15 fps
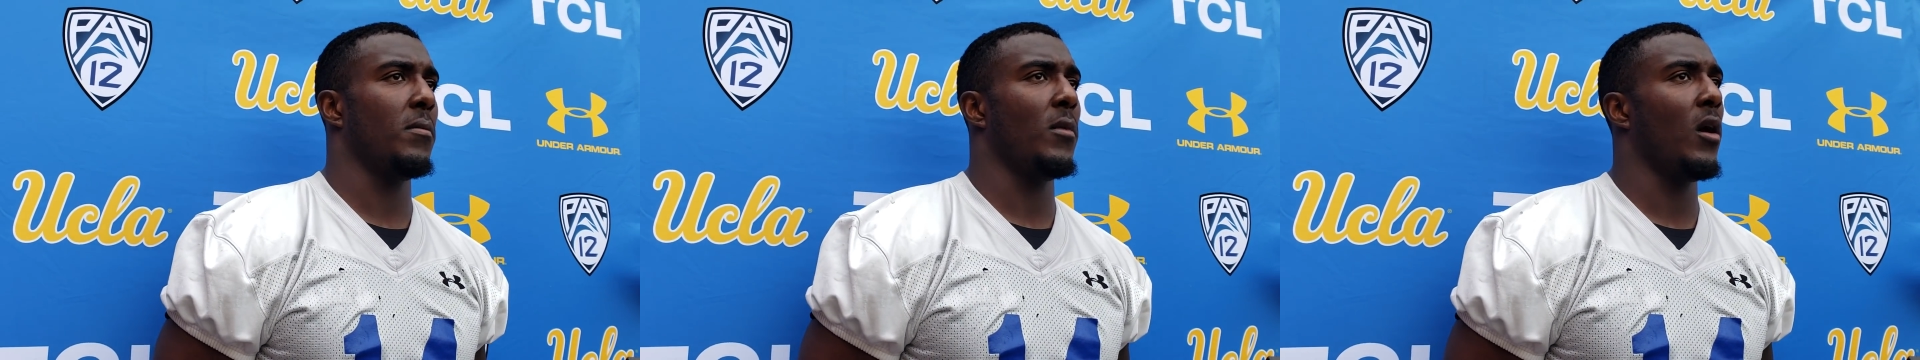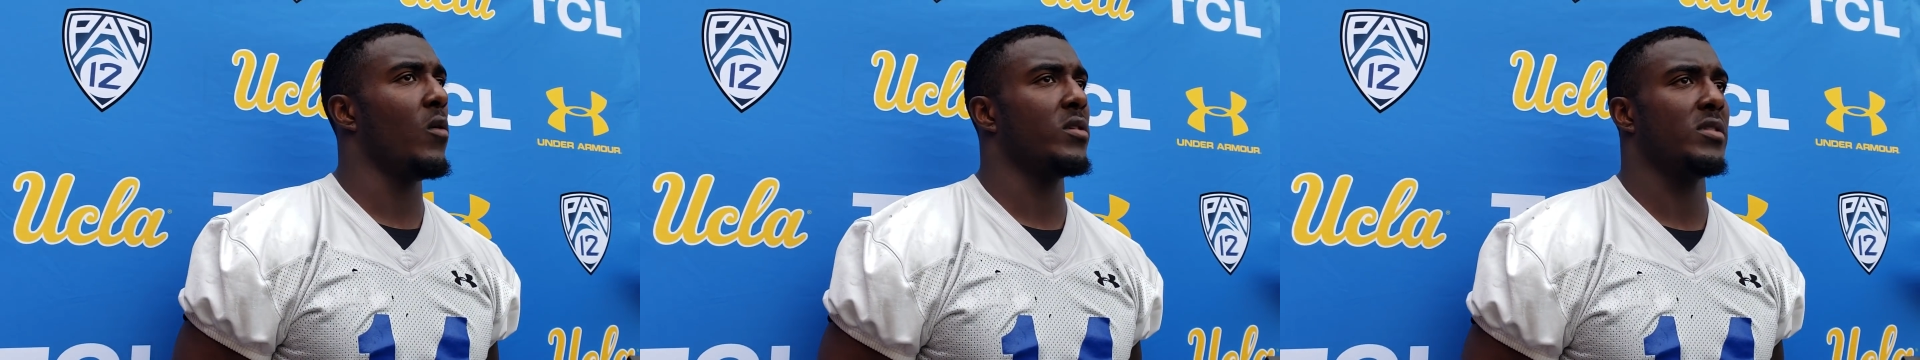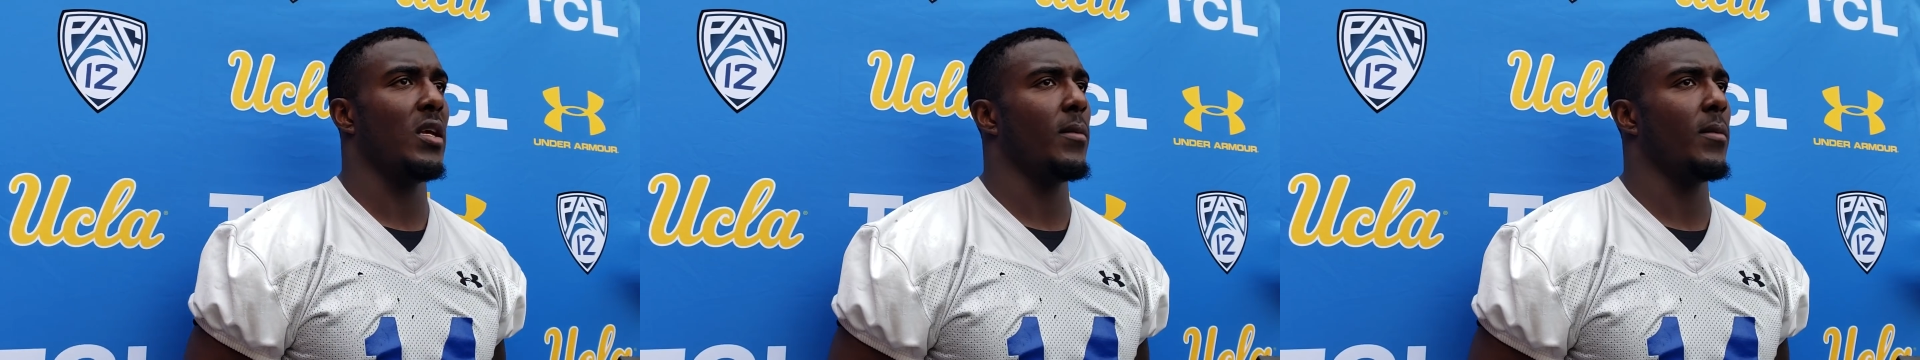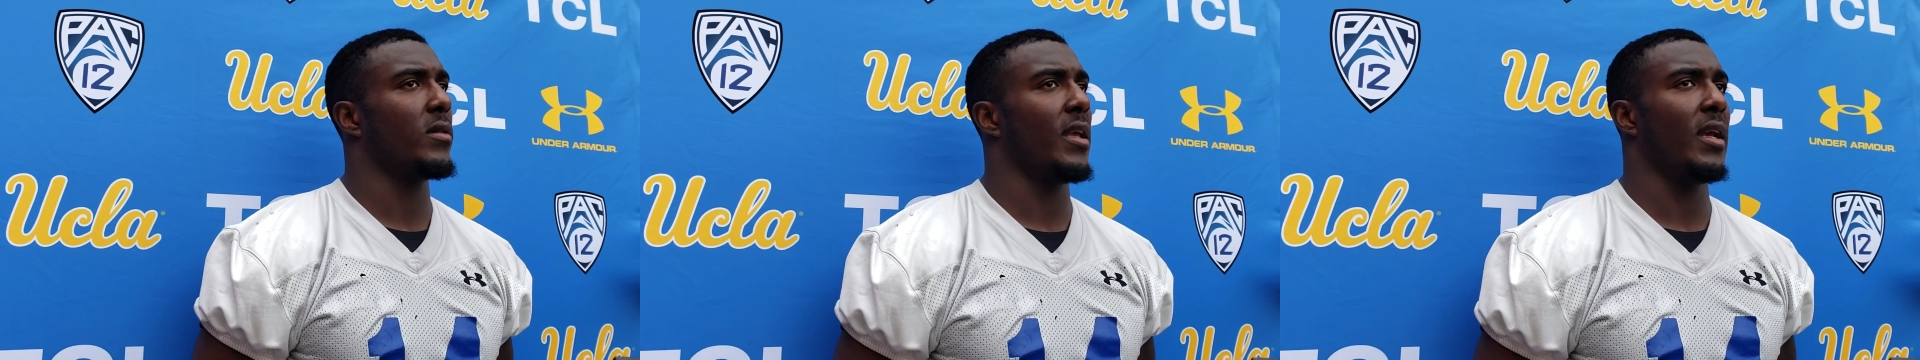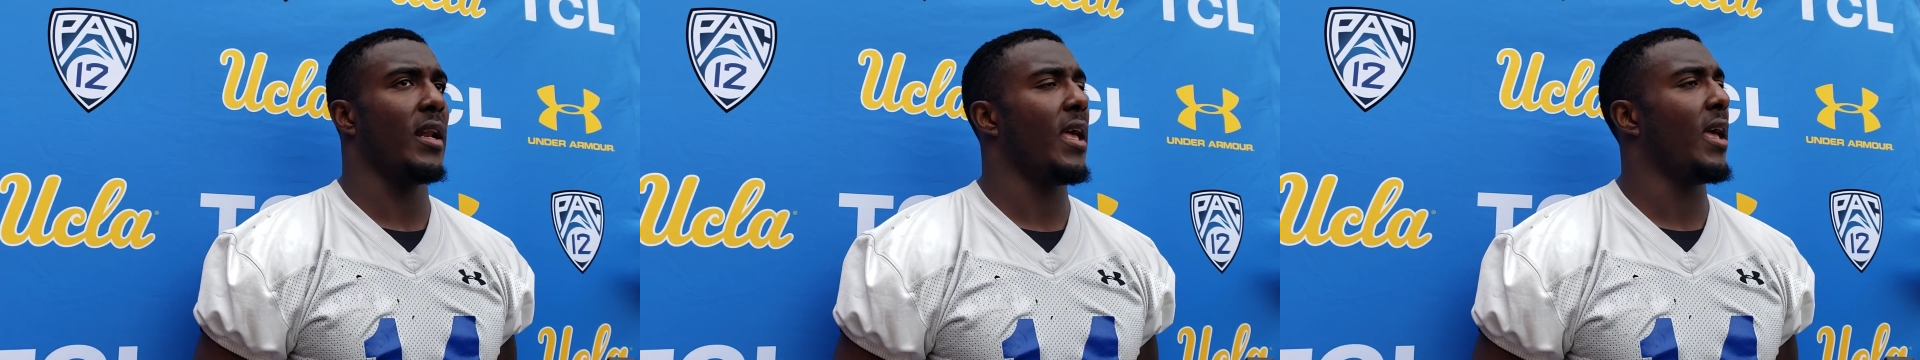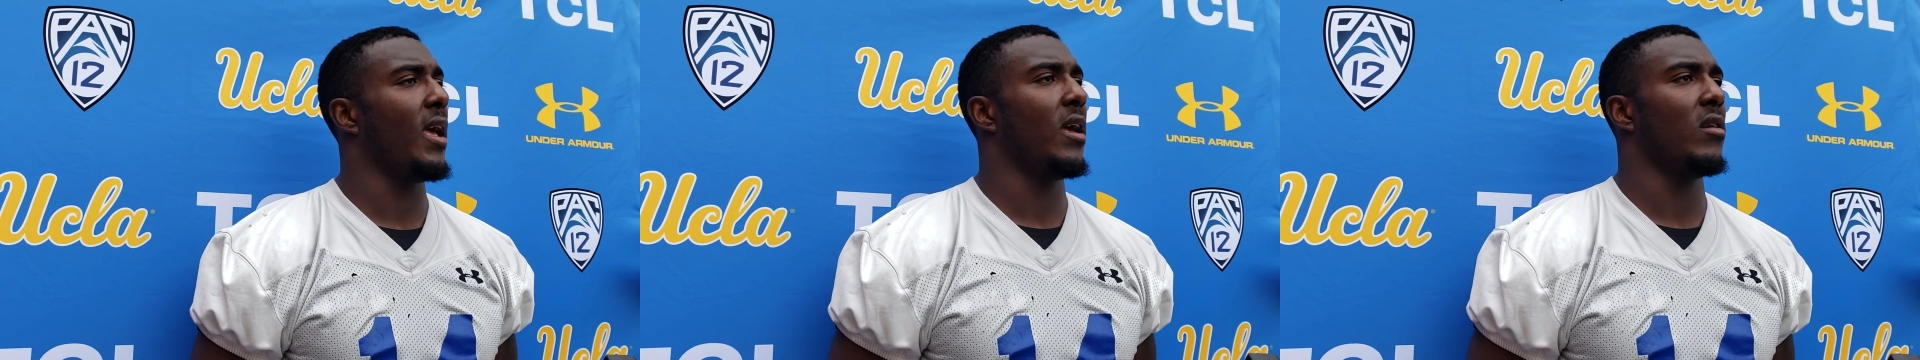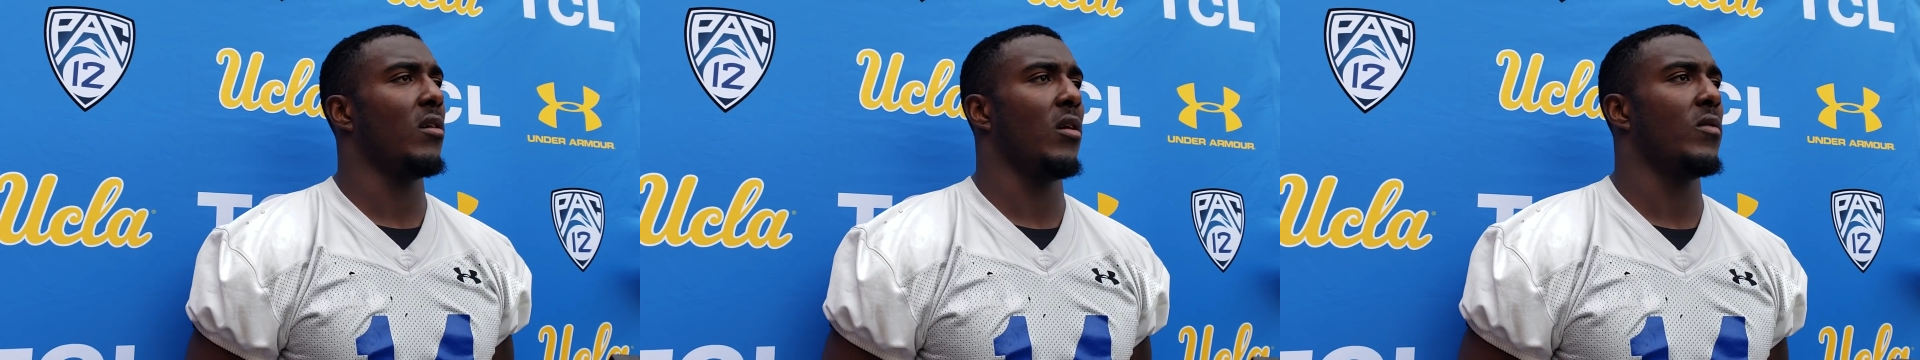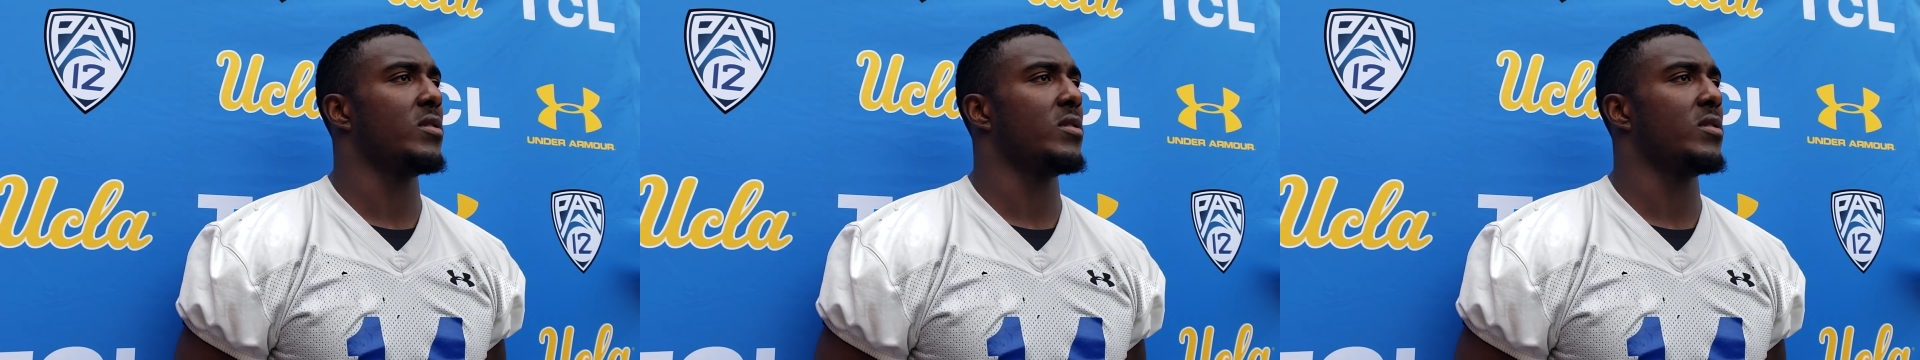No one's thinking ahead. No